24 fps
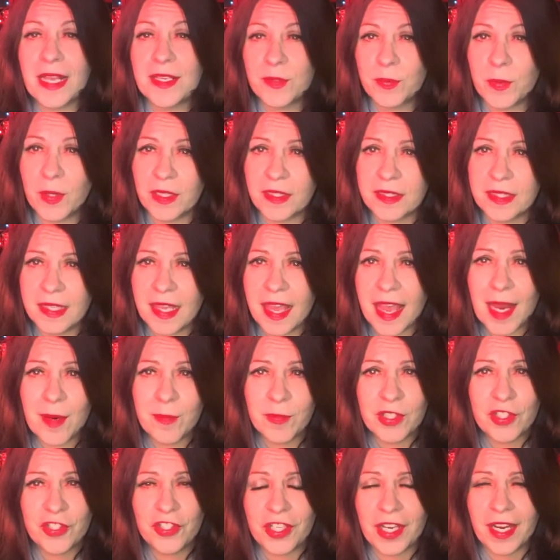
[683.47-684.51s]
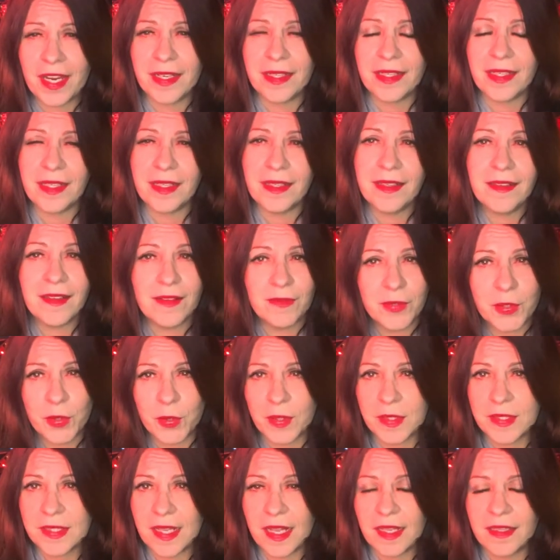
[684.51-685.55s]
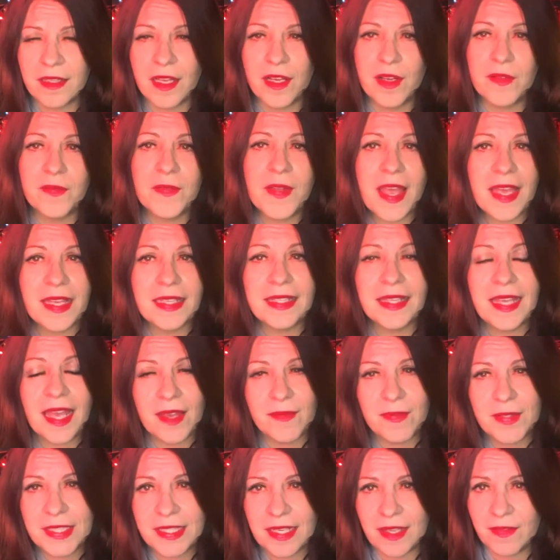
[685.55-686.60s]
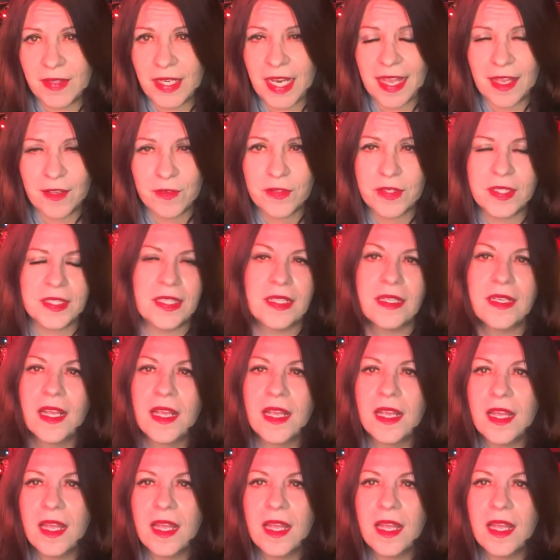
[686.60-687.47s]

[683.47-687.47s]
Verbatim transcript: as well as Cameron Chaney, of course, I love, and Kevin David Anderson,